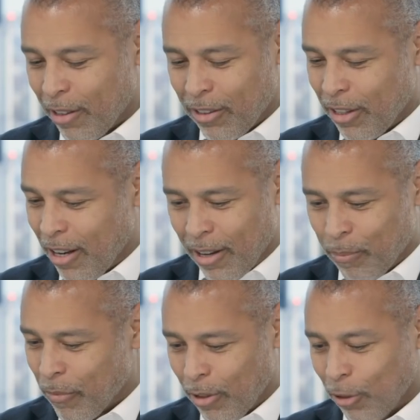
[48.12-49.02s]
had
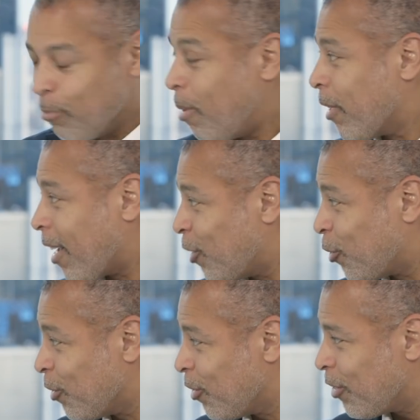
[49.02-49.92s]
lots of
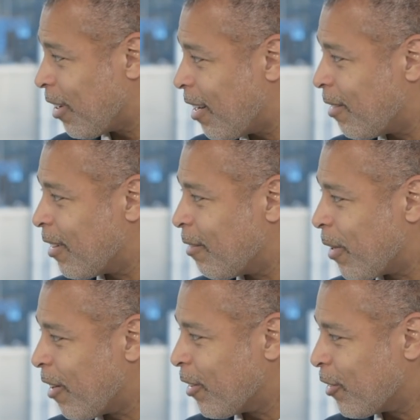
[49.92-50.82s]
publications in
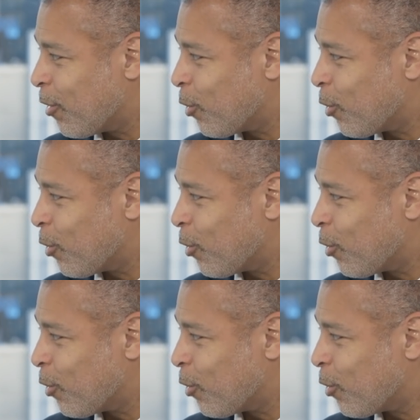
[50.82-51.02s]
various